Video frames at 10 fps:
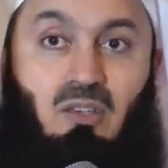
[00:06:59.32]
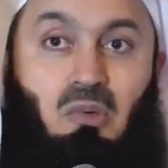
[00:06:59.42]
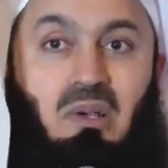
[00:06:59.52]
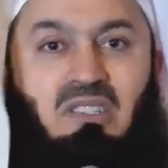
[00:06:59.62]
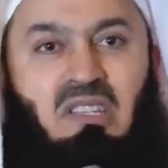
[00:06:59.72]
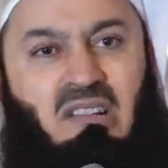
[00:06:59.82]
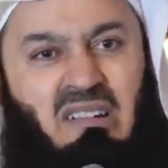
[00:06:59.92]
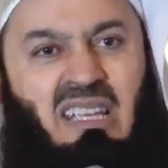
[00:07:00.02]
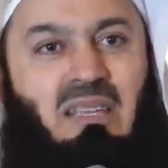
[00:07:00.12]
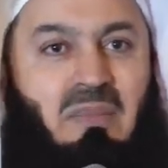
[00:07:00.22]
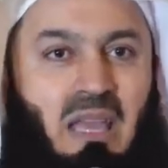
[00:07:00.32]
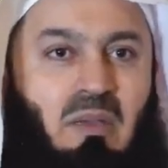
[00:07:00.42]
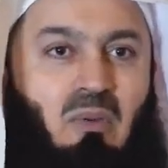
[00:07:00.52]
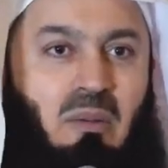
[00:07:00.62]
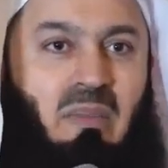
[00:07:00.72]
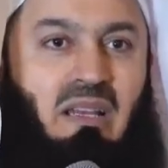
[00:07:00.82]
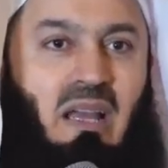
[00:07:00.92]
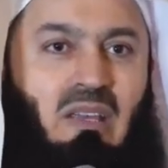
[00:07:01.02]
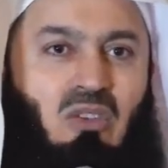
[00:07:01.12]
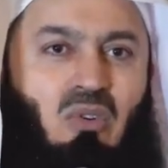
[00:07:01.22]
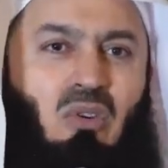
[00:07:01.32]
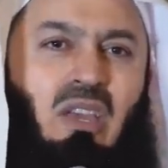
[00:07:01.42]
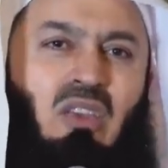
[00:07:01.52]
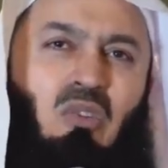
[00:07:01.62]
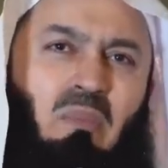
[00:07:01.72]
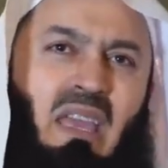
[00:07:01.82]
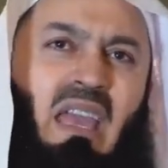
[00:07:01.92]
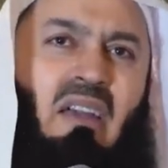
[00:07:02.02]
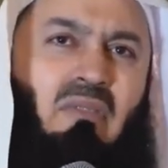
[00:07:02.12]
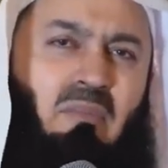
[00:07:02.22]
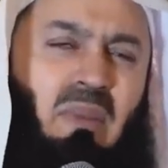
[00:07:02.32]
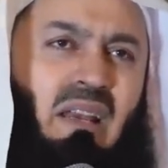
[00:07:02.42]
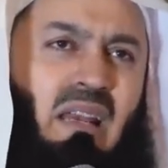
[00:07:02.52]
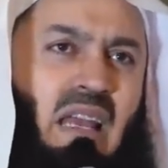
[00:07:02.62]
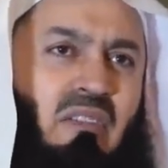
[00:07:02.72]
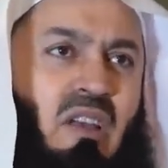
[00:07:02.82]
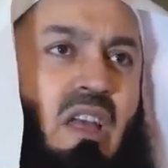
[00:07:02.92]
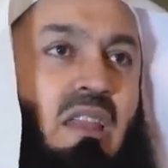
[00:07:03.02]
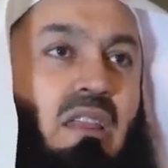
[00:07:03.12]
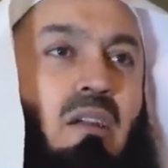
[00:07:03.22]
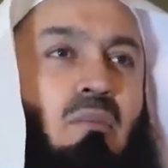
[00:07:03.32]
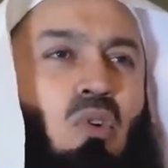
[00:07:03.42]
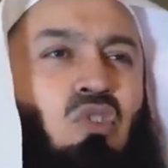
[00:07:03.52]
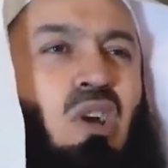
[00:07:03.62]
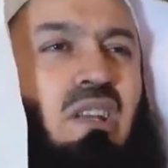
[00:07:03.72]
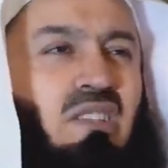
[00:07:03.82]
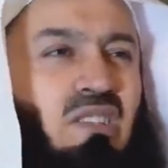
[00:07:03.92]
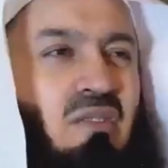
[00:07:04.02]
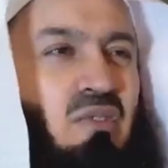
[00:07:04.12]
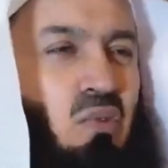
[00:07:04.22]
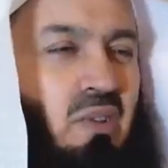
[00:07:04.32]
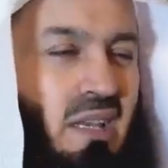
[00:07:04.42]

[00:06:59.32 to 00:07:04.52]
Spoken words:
To a degree, maybe one might argue, okay, you may have a better life. There are more chances of you